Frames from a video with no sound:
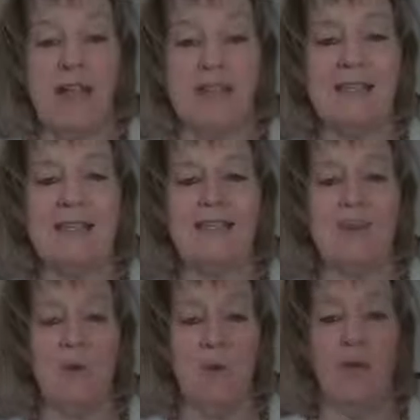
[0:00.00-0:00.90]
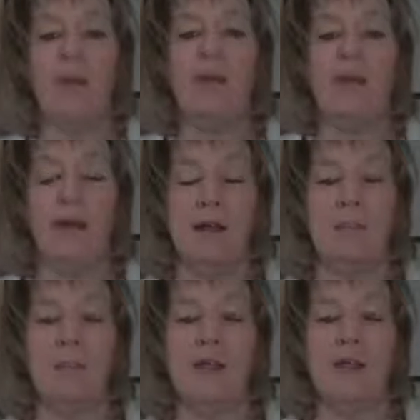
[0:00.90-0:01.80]
isolate. So
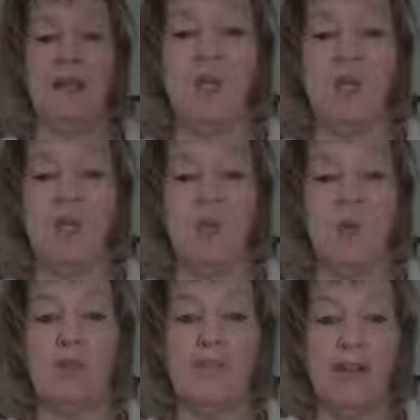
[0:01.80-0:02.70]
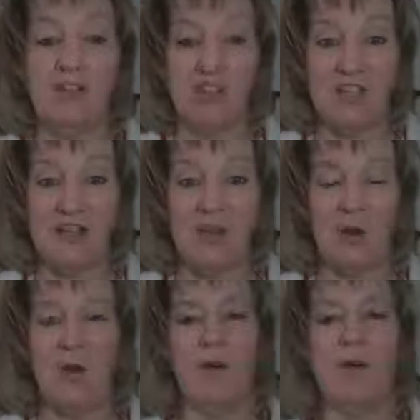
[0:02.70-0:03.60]
there's no THC in
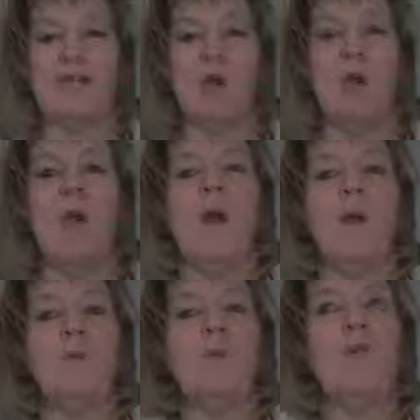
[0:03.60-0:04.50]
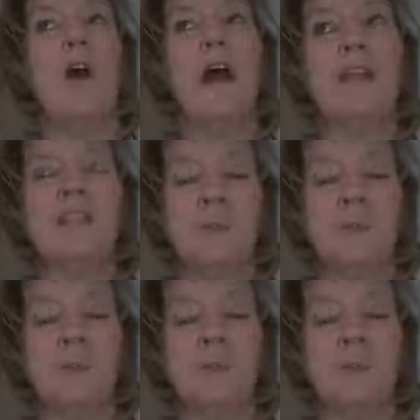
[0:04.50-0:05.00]
there. All right, so broad